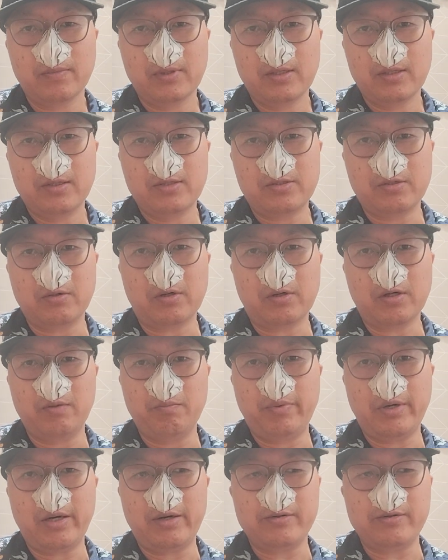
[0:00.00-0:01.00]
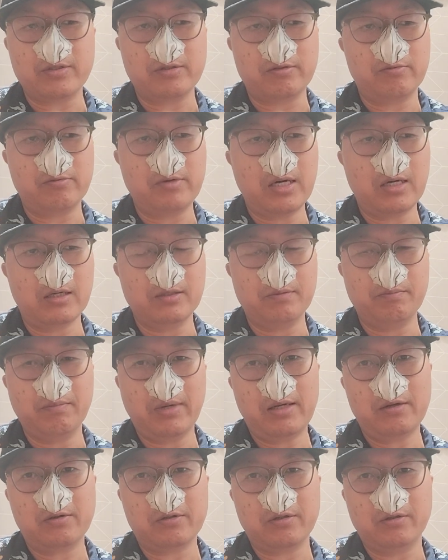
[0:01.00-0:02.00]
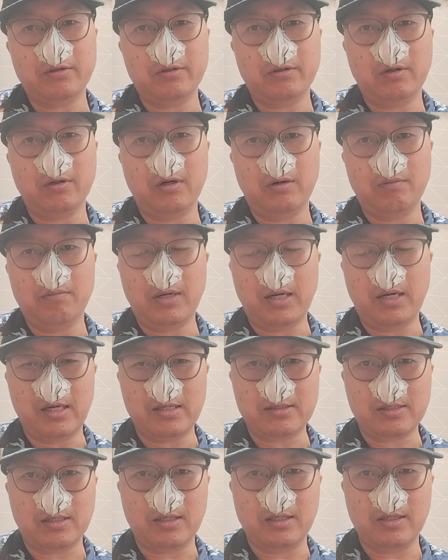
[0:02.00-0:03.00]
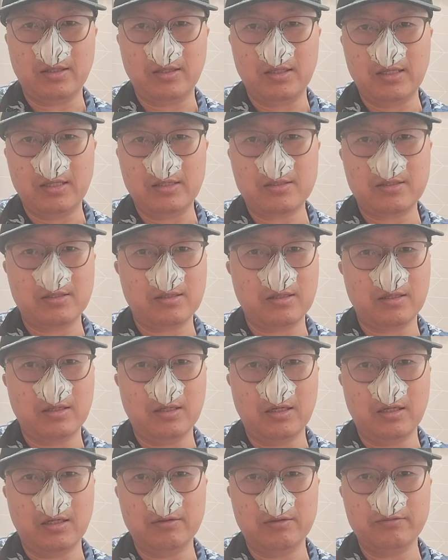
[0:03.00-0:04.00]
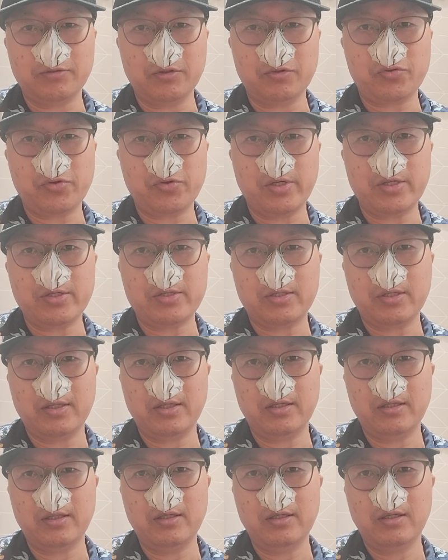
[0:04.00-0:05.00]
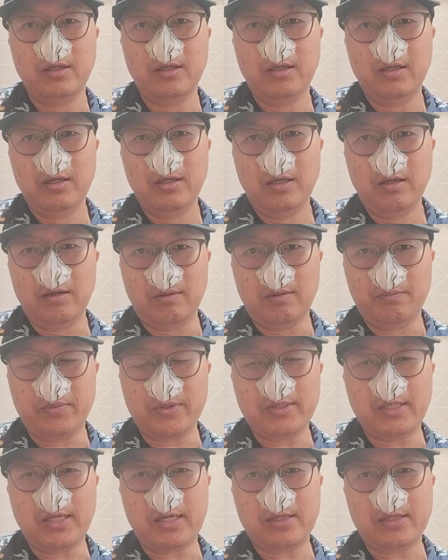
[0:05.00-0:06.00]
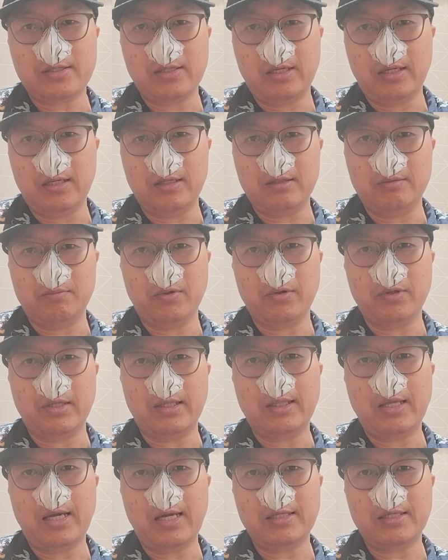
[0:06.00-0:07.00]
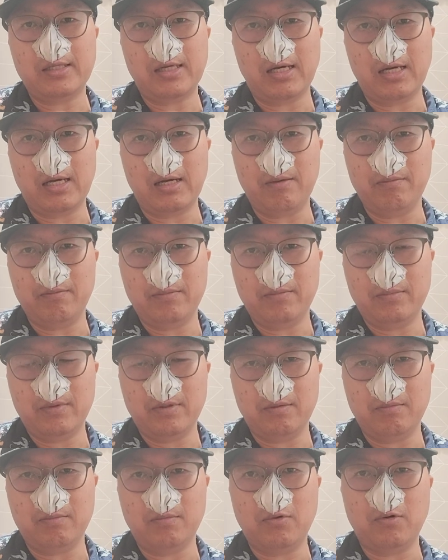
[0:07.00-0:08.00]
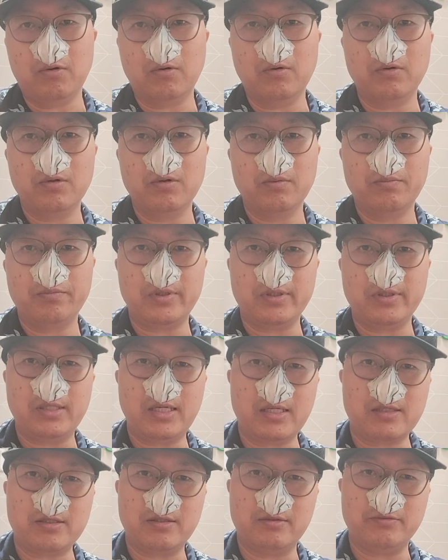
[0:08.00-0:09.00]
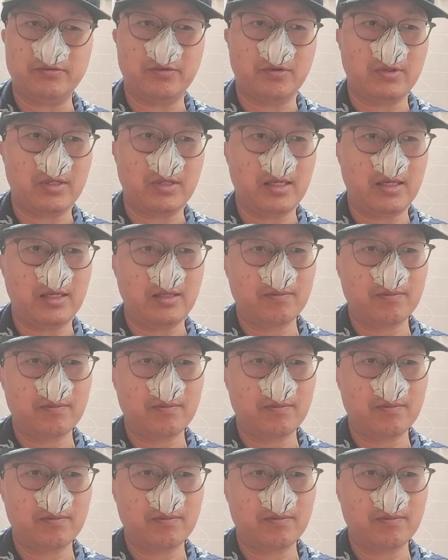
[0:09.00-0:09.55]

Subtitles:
So compared with the regular medical mask, this filtration and protection is more than 10 times more protection for that.